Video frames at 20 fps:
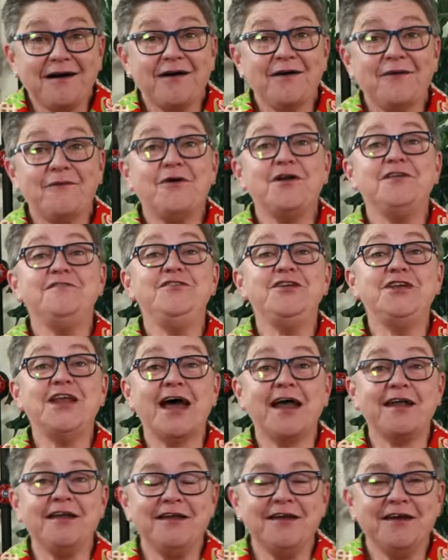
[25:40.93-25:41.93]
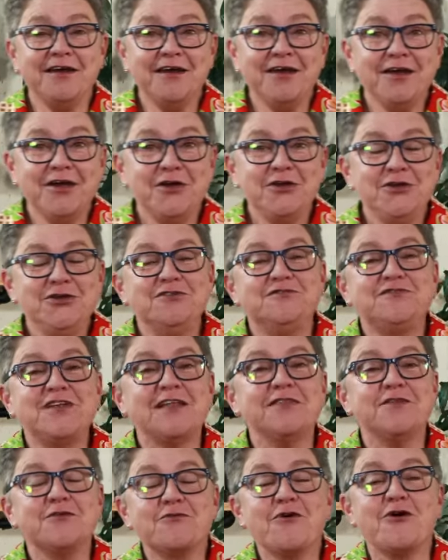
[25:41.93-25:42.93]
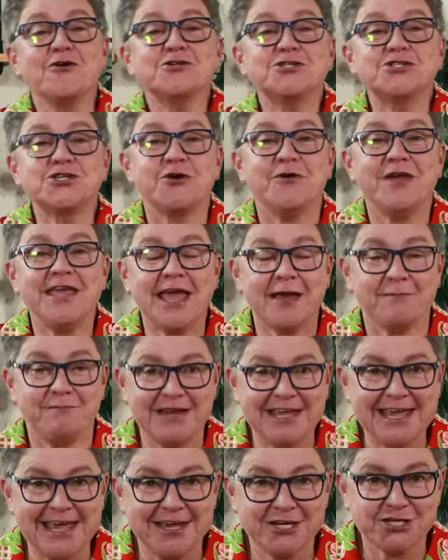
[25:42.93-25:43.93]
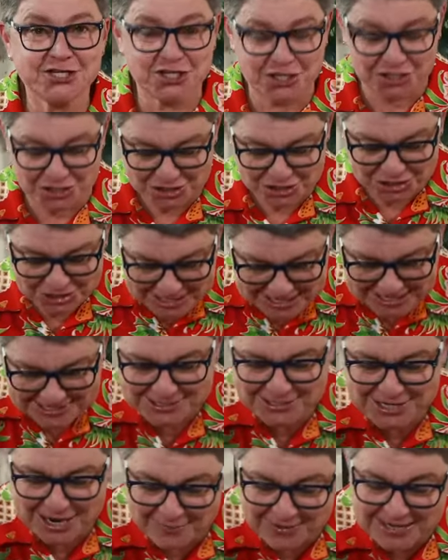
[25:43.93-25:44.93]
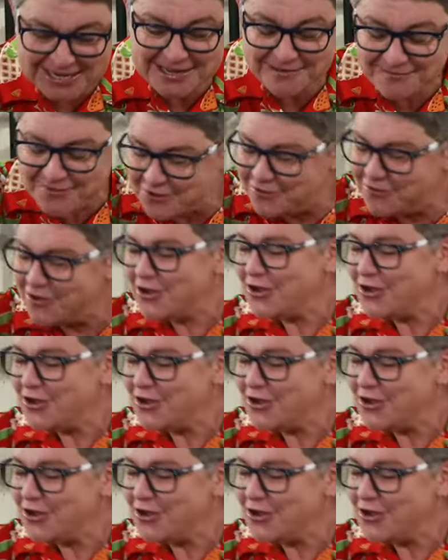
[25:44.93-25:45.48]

what have you done? You've done the wrong sowing application. Okay, so I'm going to give you